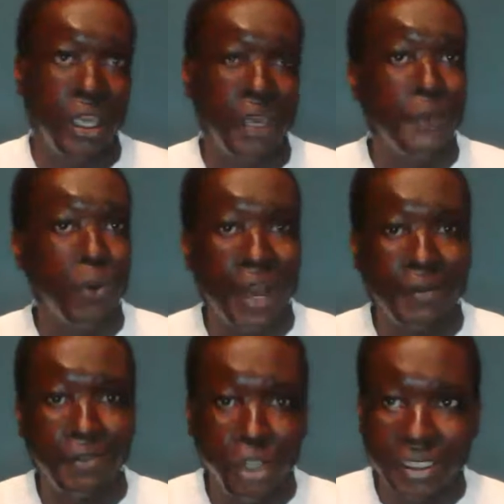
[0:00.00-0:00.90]
If you
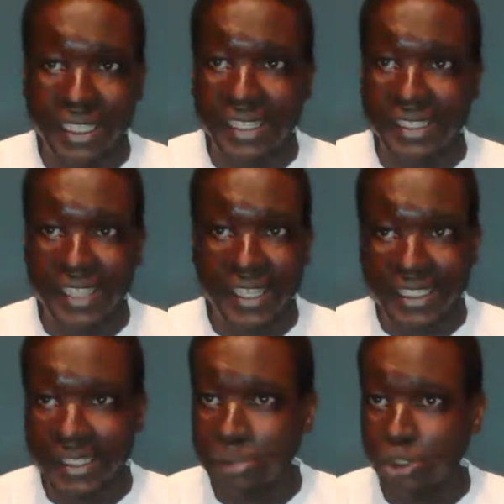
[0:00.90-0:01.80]
have not as yet
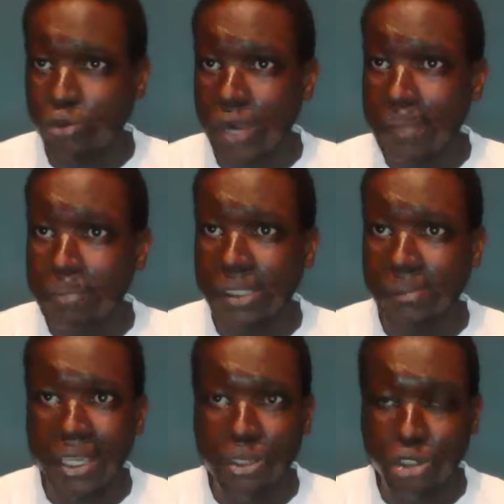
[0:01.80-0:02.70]
subscribed to
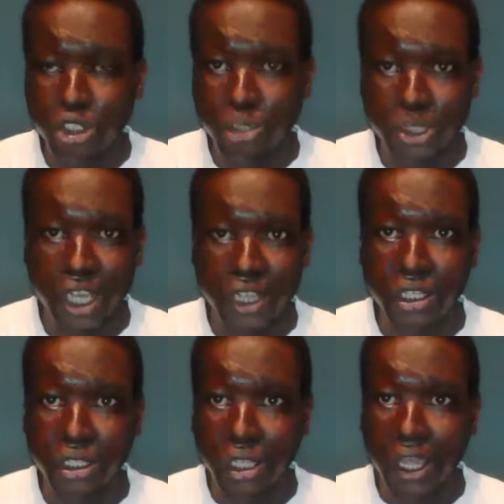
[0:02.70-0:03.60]
my YouTube
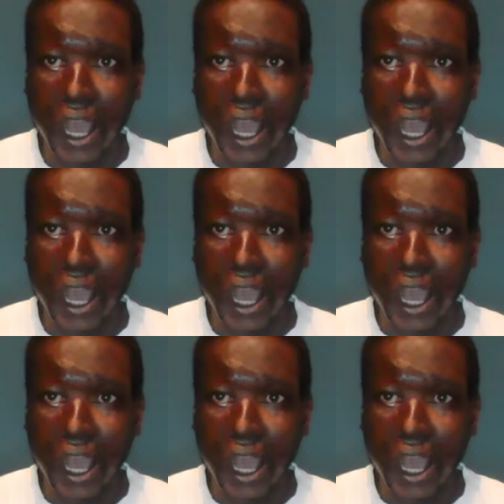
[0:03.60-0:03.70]
channel,